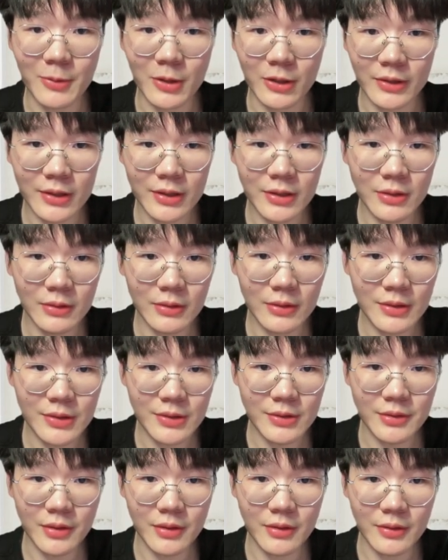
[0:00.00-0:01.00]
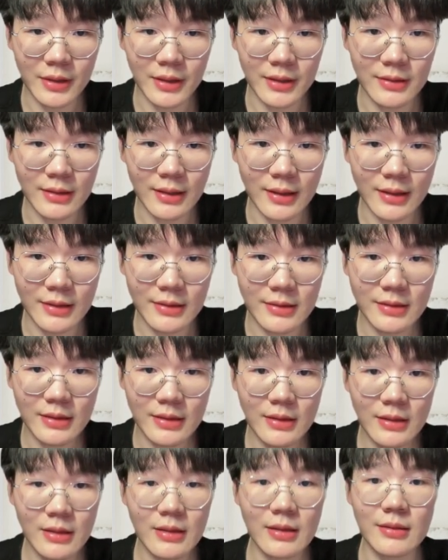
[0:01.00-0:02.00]
particular stock index
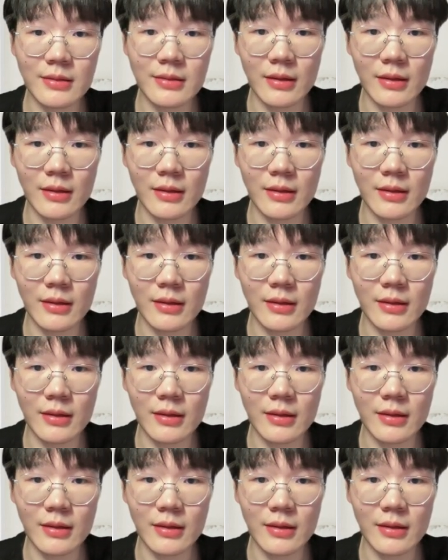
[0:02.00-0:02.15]
as an